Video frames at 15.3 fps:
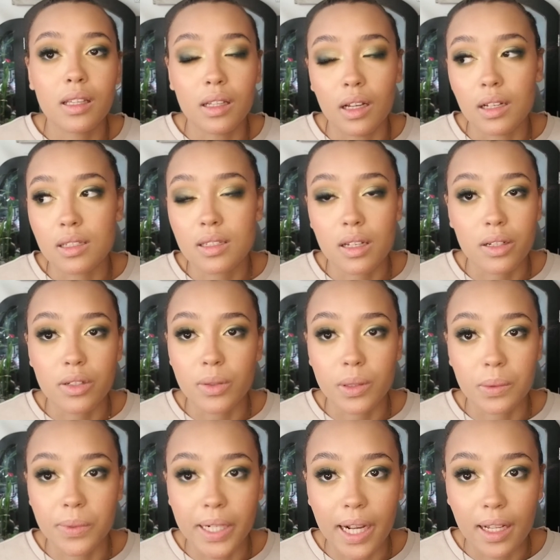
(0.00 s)
lost touch with
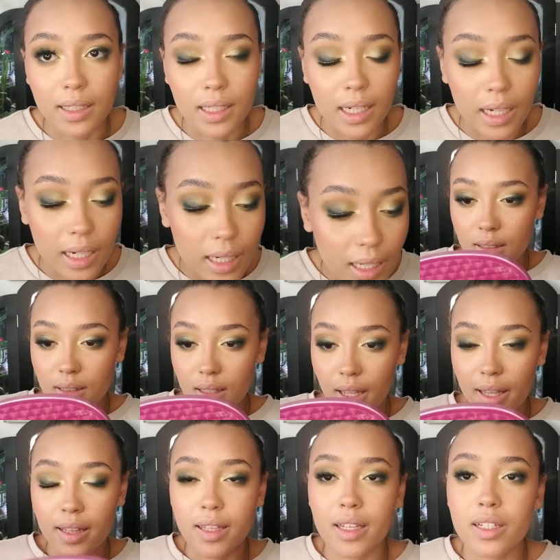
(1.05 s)
reality.
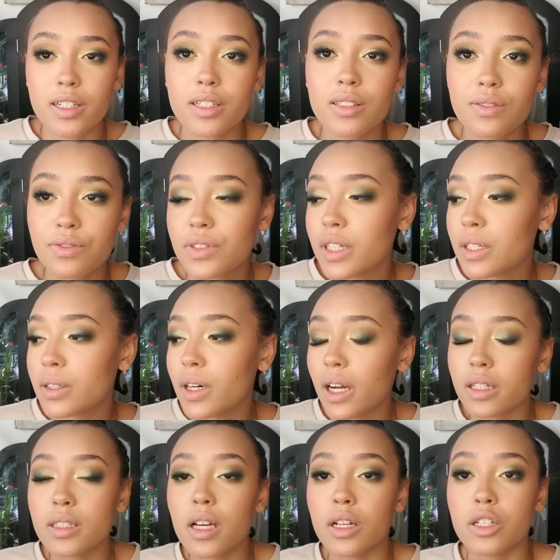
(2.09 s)
And they just feel
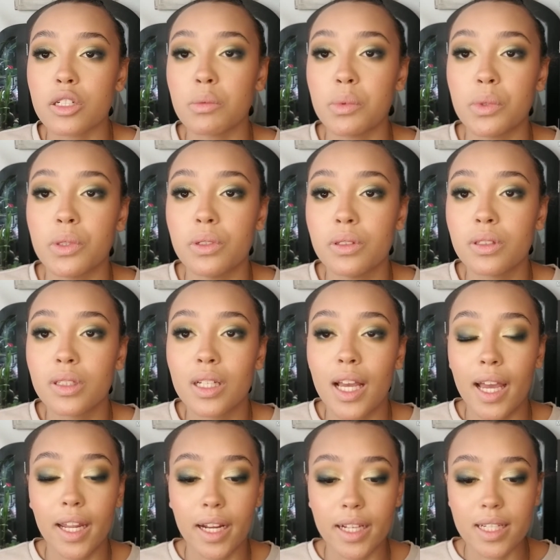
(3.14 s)
untouchable.
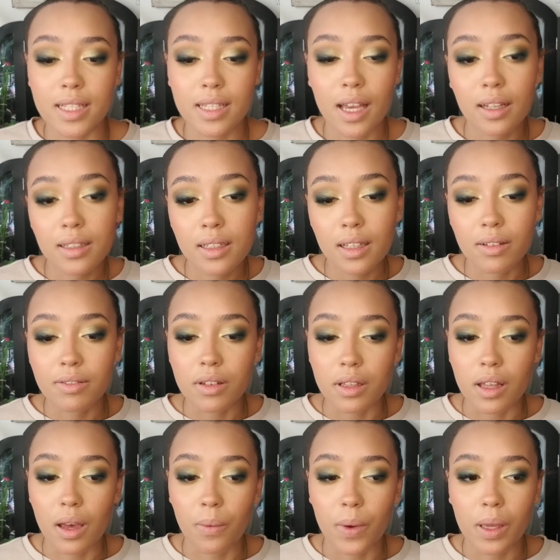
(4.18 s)
And I can tell that they feel
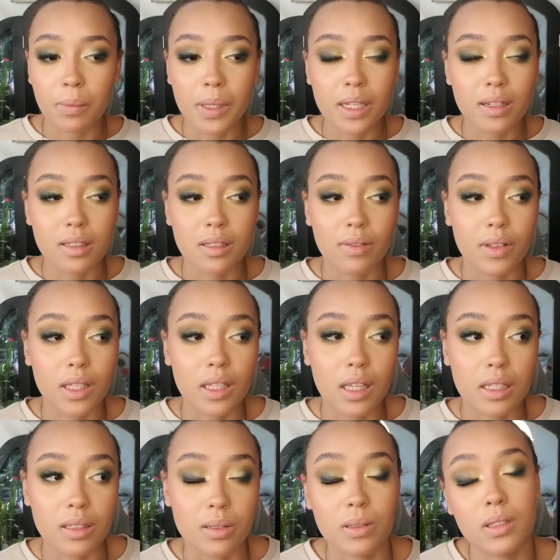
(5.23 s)
that way because of
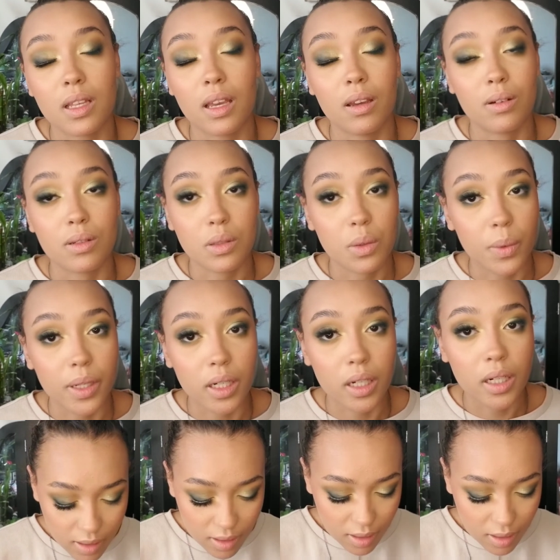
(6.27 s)
things they're saying on Twitter.